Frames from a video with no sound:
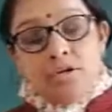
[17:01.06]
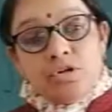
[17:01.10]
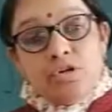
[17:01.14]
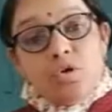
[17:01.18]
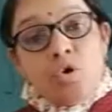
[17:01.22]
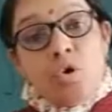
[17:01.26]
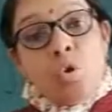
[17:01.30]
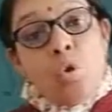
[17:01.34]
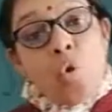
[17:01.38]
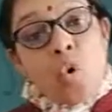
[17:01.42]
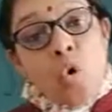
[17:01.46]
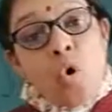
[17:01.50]

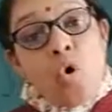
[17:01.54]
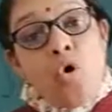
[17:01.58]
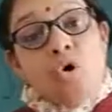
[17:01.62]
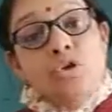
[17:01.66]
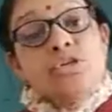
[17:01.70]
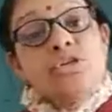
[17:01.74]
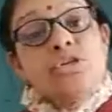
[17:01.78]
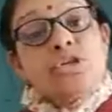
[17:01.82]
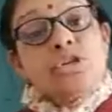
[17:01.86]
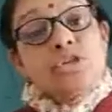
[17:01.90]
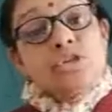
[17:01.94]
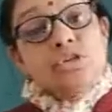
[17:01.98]
owned
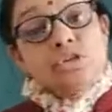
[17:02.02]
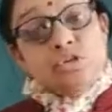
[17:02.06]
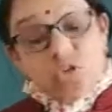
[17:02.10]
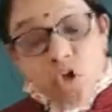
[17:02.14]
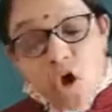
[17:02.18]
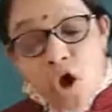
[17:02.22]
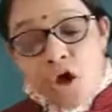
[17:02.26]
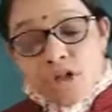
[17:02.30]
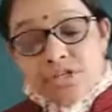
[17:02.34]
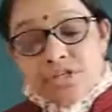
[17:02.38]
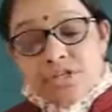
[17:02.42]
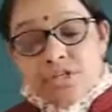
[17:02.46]

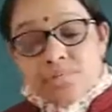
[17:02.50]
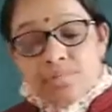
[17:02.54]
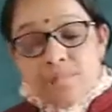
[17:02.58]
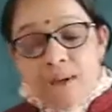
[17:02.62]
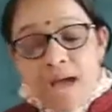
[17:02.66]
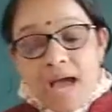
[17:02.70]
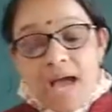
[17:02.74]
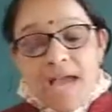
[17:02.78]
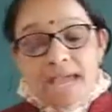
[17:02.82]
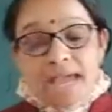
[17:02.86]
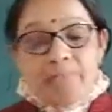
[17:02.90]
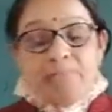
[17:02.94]
not
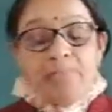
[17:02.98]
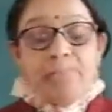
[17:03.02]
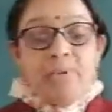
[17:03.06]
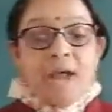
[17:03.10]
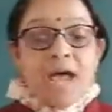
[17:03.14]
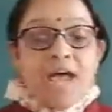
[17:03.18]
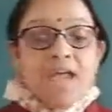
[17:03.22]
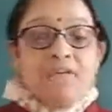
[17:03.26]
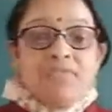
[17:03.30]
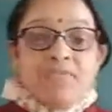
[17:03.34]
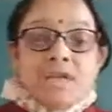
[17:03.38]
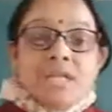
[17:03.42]
by
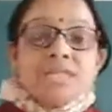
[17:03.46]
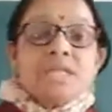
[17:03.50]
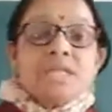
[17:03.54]
private